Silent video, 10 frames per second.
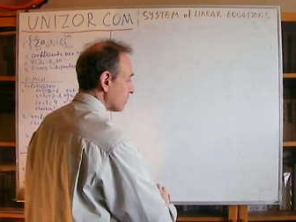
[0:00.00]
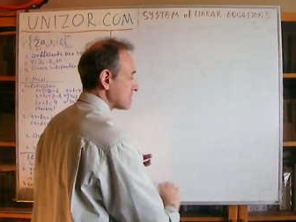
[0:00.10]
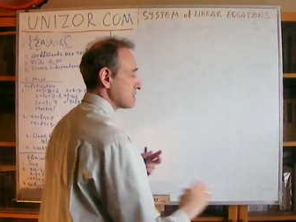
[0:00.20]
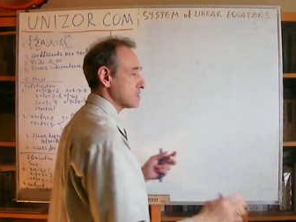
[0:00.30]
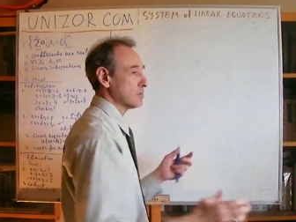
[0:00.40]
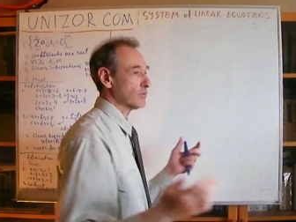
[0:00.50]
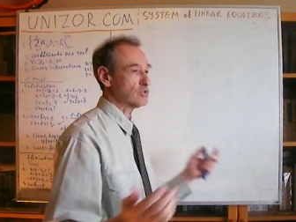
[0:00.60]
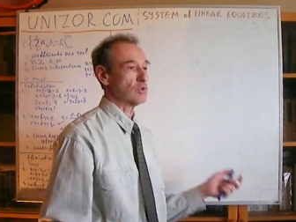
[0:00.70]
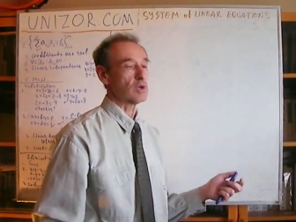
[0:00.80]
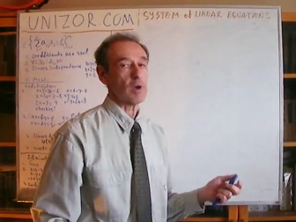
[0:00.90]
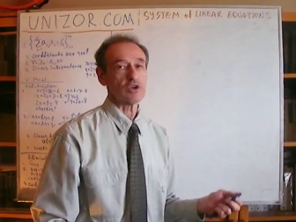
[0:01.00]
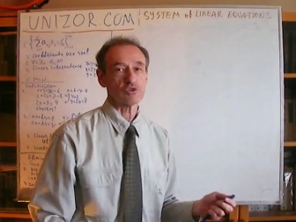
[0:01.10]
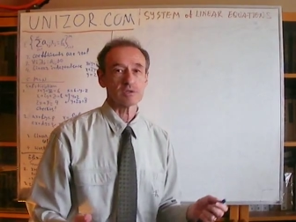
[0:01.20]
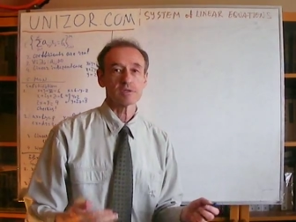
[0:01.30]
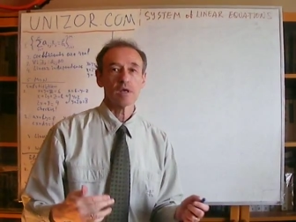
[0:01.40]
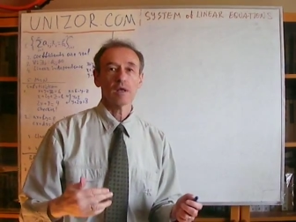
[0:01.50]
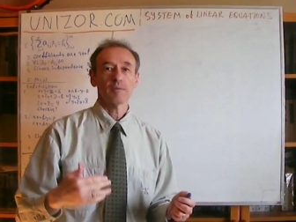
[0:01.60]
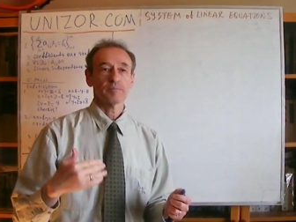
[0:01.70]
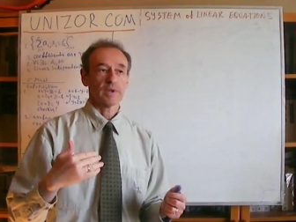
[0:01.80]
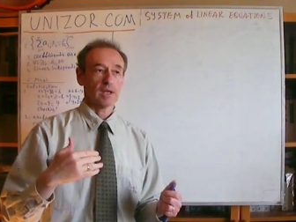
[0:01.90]
system of two equations
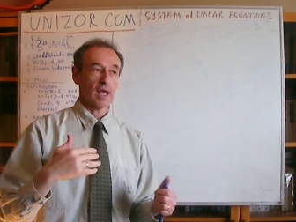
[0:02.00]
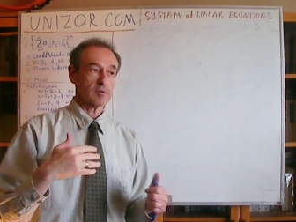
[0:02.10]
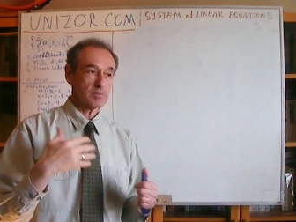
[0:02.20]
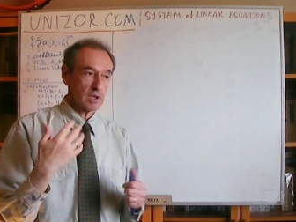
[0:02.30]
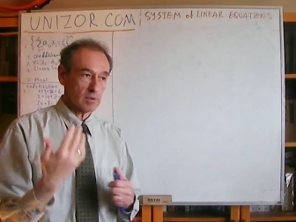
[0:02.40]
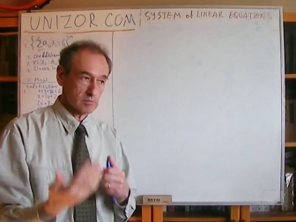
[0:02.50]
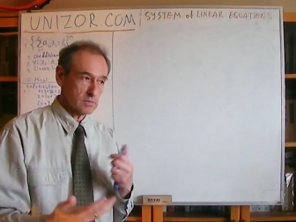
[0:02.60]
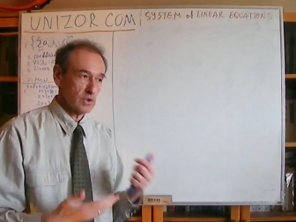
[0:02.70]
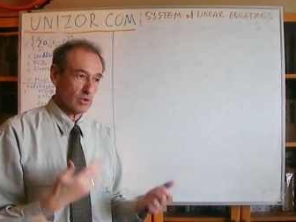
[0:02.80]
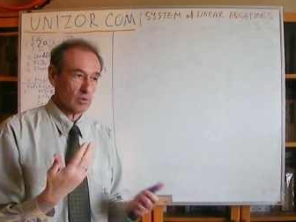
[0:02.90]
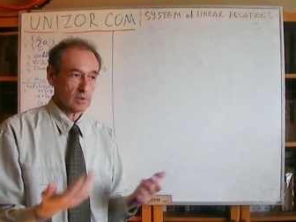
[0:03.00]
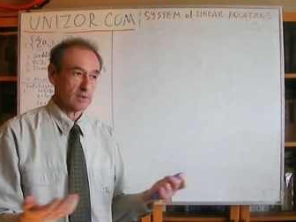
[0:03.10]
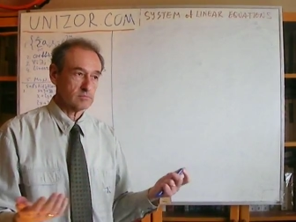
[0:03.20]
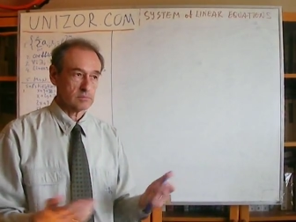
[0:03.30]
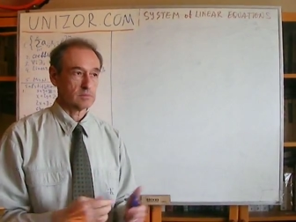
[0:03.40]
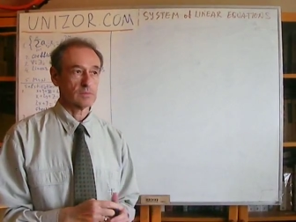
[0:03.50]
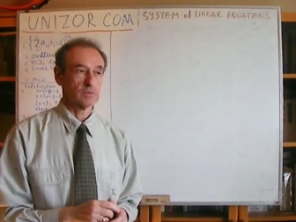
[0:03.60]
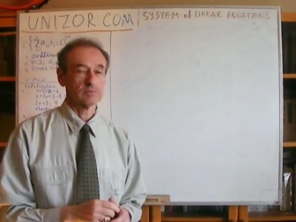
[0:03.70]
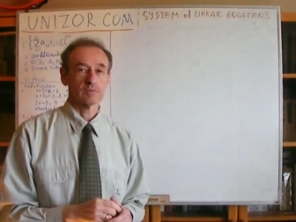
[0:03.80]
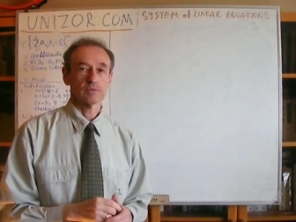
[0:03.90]
can be, you know,
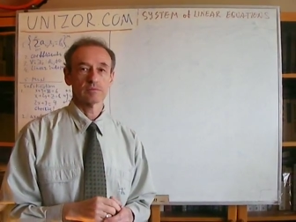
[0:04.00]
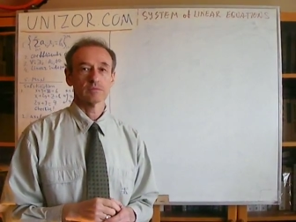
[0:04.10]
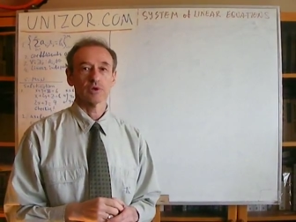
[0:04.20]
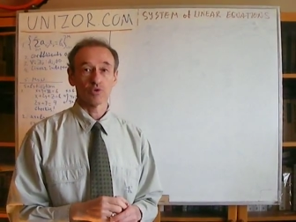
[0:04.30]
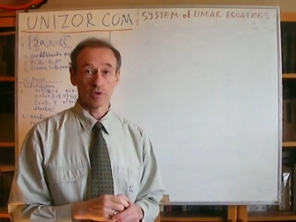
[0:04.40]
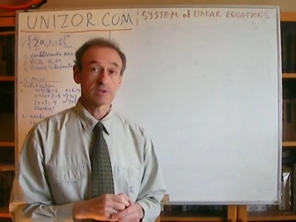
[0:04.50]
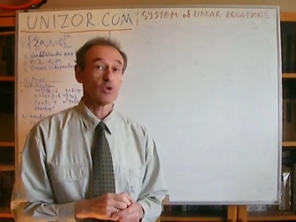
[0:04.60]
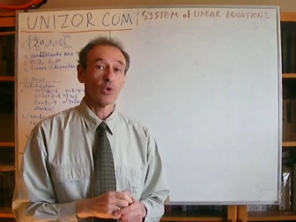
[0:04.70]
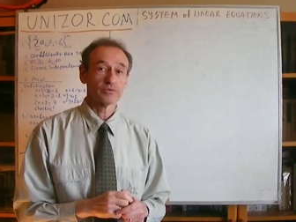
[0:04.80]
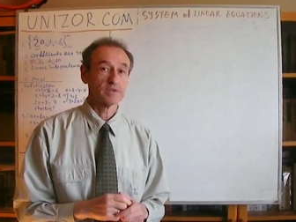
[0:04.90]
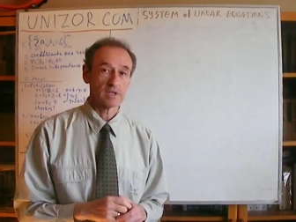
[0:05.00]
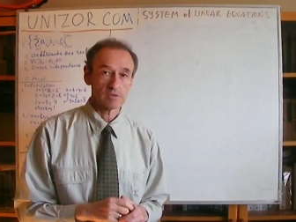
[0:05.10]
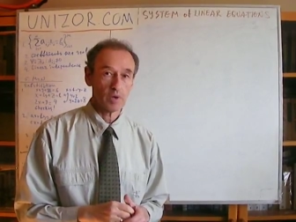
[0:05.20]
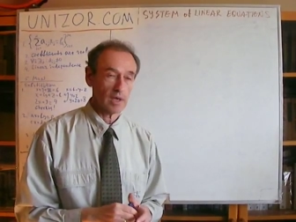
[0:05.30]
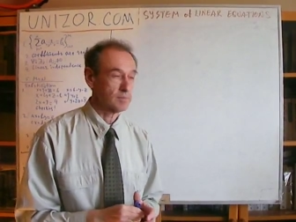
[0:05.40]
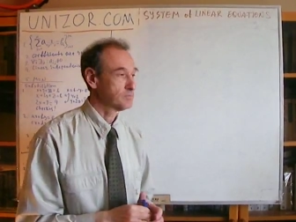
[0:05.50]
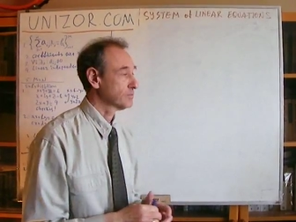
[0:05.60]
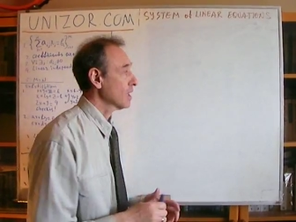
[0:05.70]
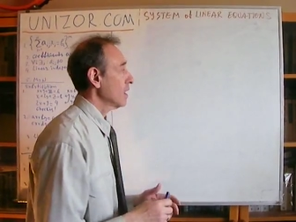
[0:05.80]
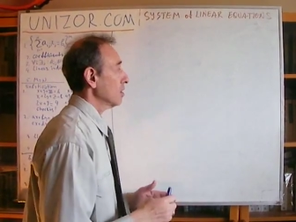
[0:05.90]
solved this way.
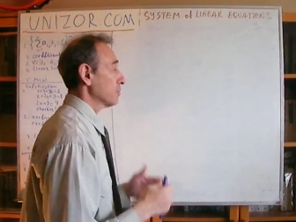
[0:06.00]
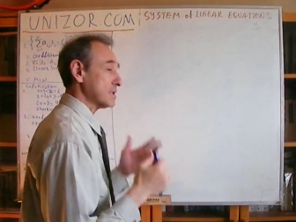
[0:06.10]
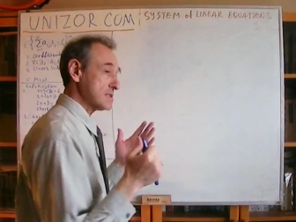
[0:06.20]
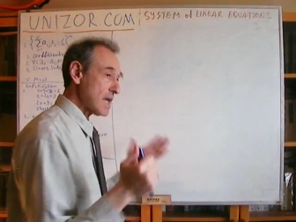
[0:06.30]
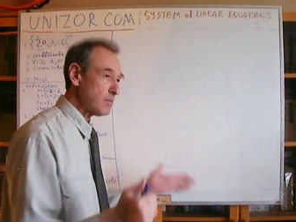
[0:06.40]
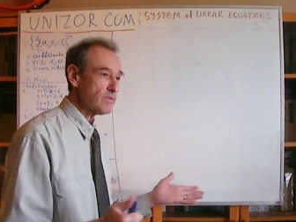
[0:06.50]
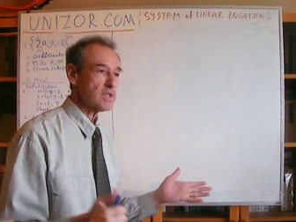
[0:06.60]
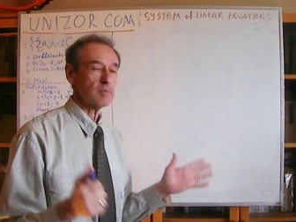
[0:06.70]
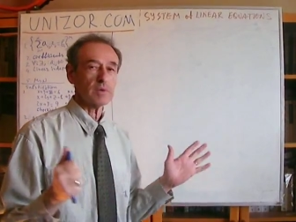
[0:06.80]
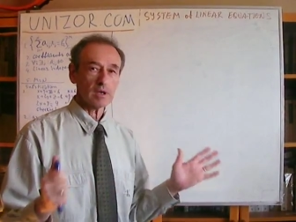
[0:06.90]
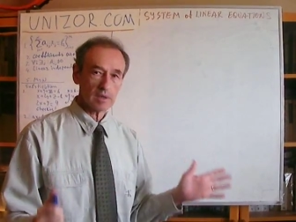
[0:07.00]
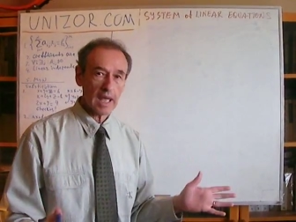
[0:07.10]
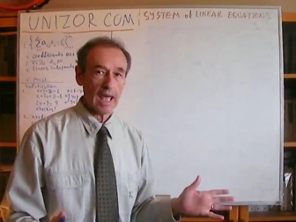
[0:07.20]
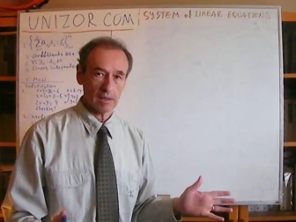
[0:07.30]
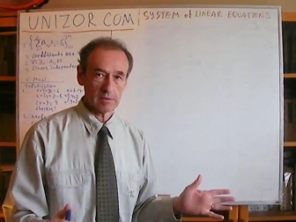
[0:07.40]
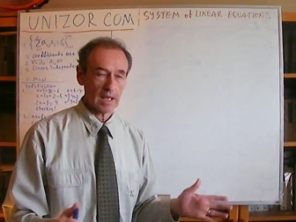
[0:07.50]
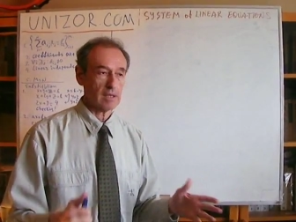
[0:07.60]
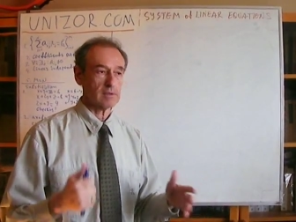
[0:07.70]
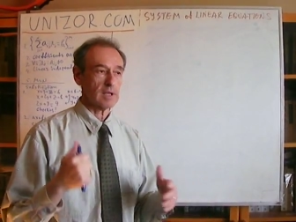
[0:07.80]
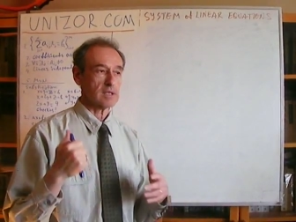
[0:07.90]
But some of them can.
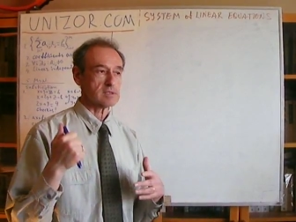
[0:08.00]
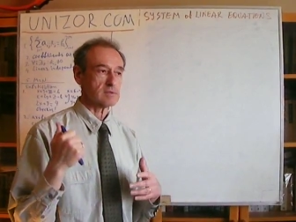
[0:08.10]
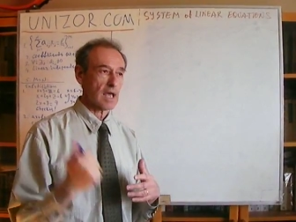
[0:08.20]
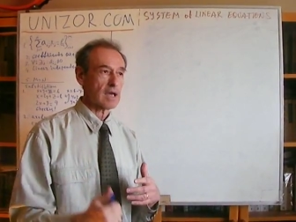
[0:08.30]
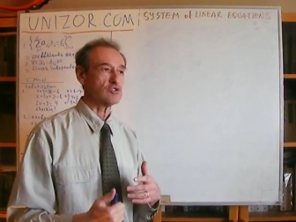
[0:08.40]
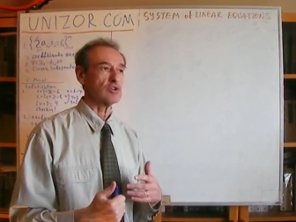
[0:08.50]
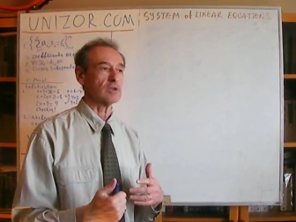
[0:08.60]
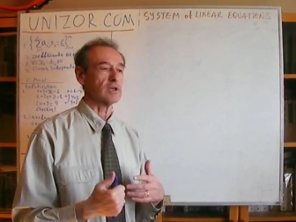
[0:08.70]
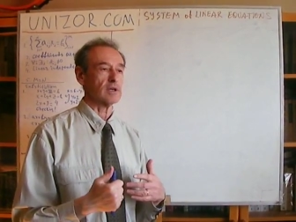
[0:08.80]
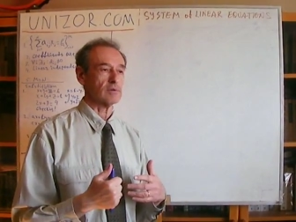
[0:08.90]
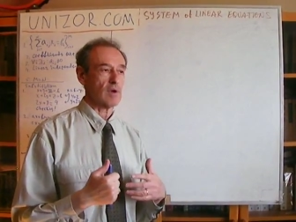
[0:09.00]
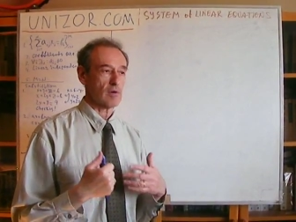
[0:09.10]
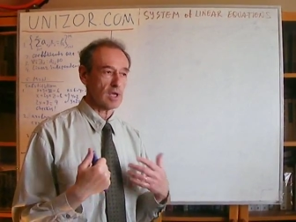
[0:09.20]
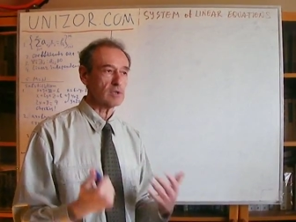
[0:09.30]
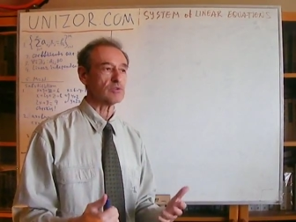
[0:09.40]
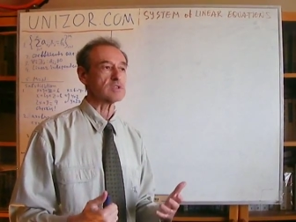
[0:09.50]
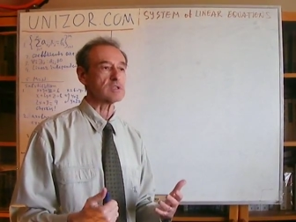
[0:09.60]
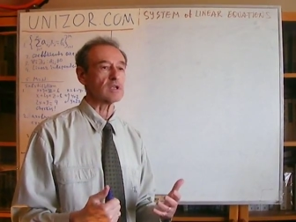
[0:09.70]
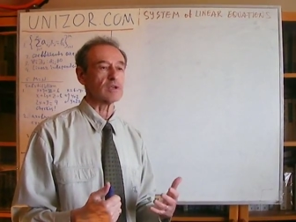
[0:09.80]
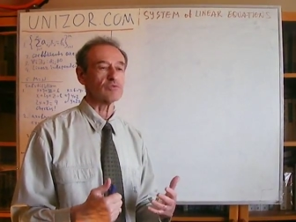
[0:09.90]
And it's actually very
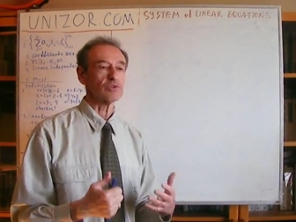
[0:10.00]
interesting if you